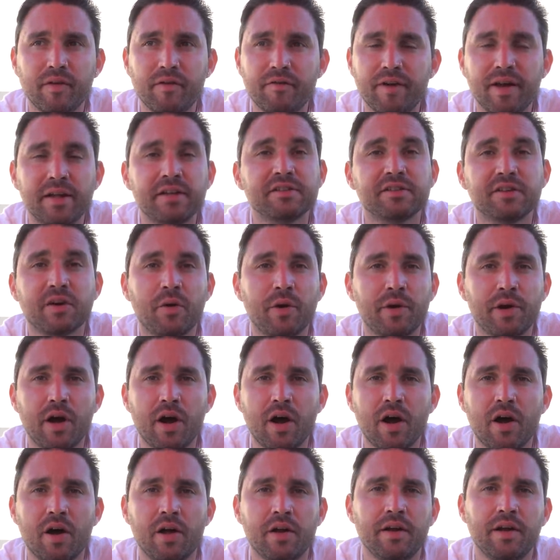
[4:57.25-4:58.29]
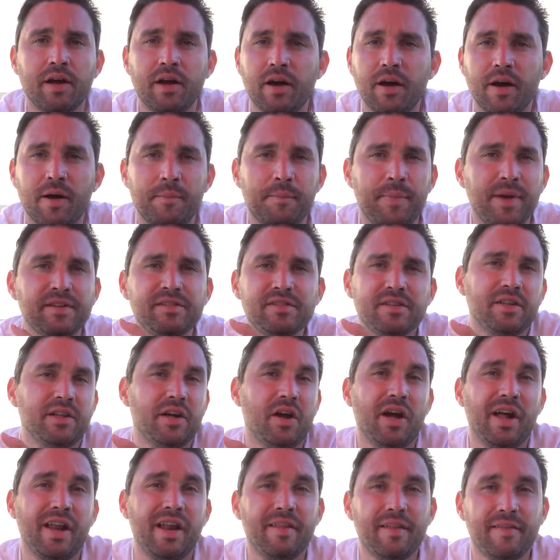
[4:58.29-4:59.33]
events going on,
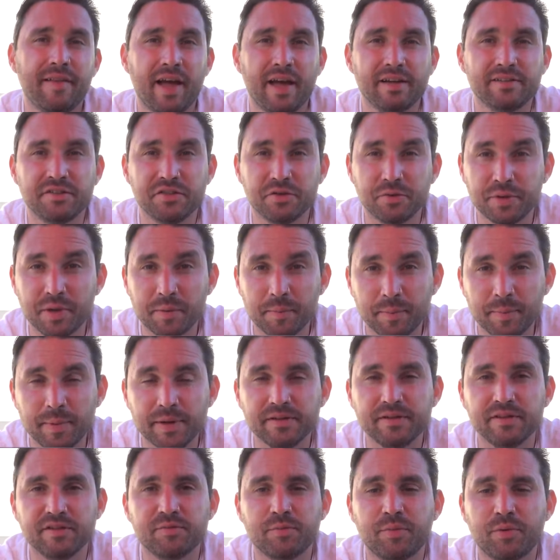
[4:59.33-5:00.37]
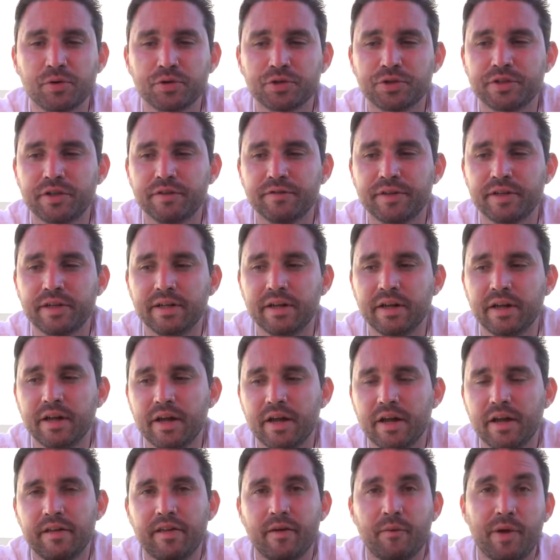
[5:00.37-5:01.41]
basically anything that has to do with the business portion of it.
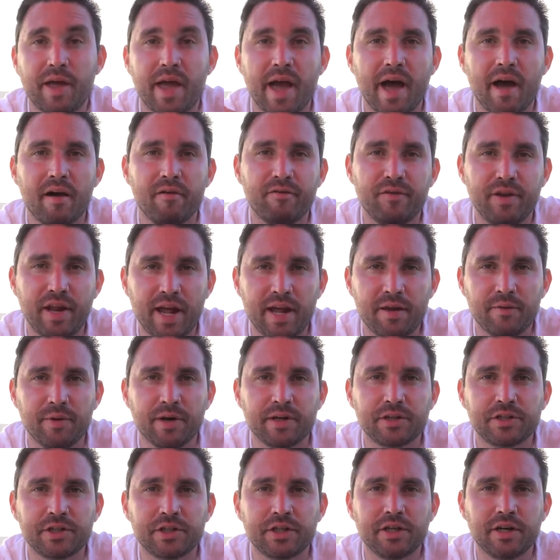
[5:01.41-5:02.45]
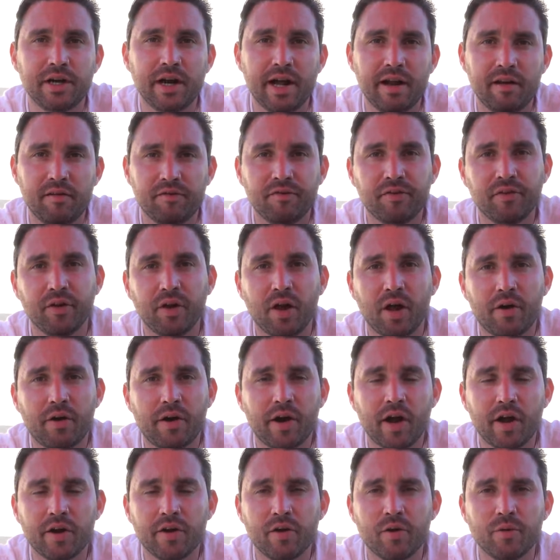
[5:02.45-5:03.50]
Then we have Nate Richter and Phil
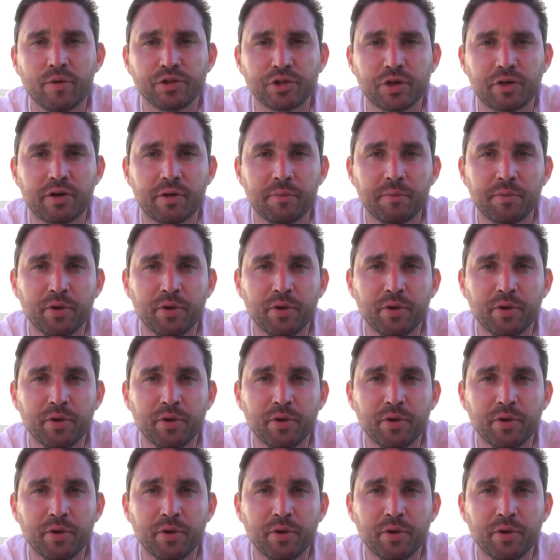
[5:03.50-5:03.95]
Arellano, which are